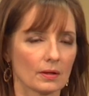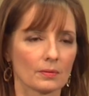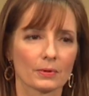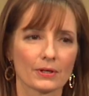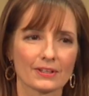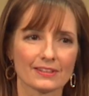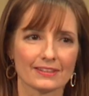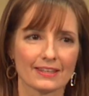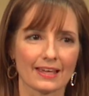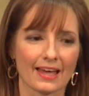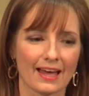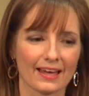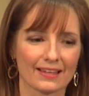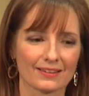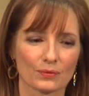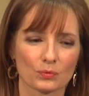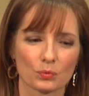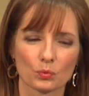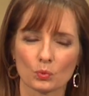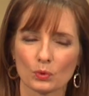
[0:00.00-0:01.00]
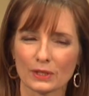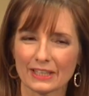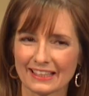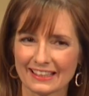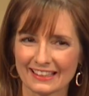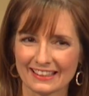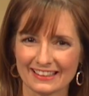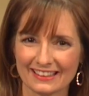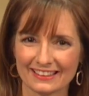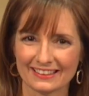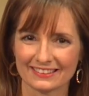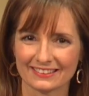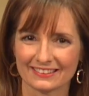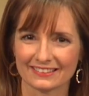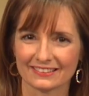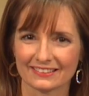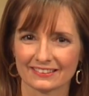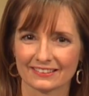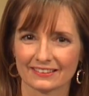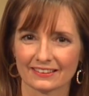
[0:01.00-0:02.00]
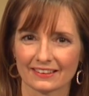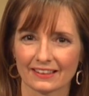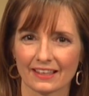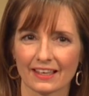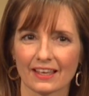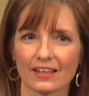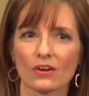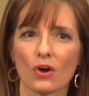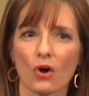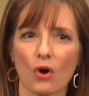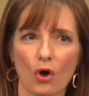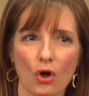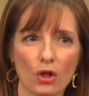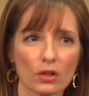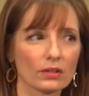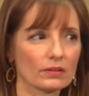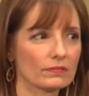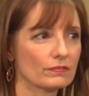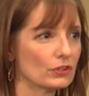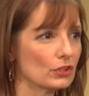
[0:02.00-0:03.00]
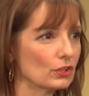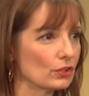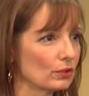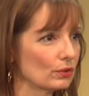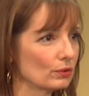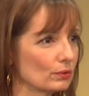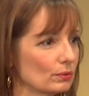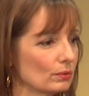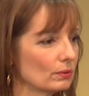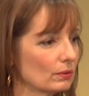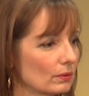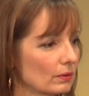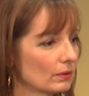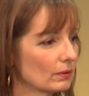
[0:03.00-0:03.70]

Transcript: But yet, we and all of you